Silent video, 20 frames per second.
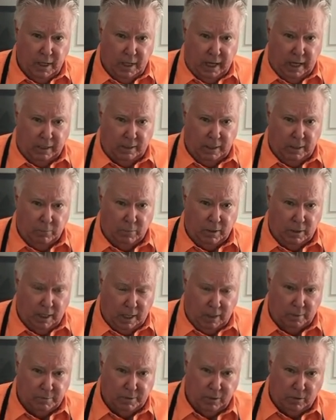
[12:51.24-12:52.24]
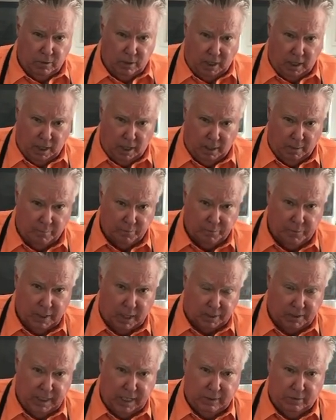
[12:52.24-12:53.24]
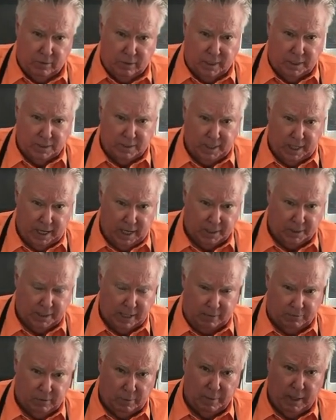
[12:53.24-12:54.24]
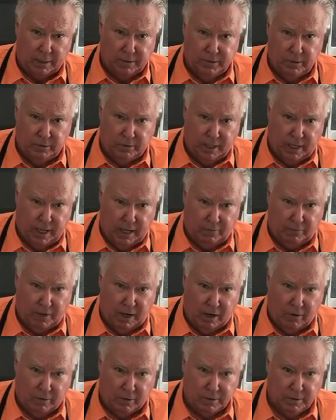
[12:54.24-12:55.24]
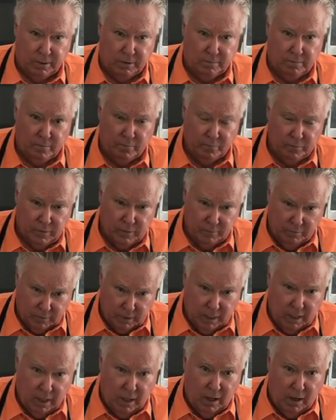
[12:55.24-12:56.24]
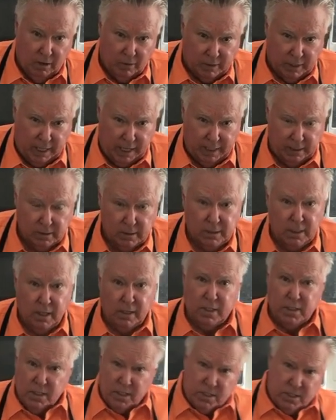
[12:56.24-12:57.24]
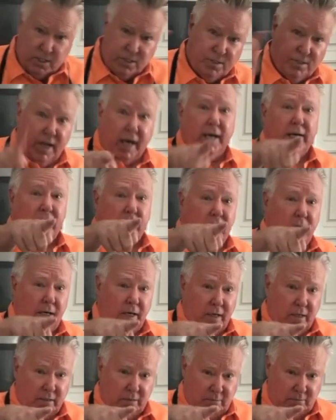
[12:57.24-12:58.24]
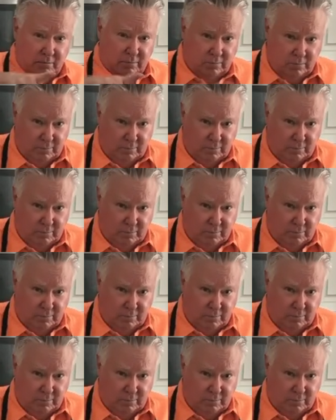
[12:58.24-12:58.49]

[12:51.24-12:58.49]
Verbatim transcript: and then we'll um, do a, um, a tenderness test after about two and a half hours. Okay, see you then.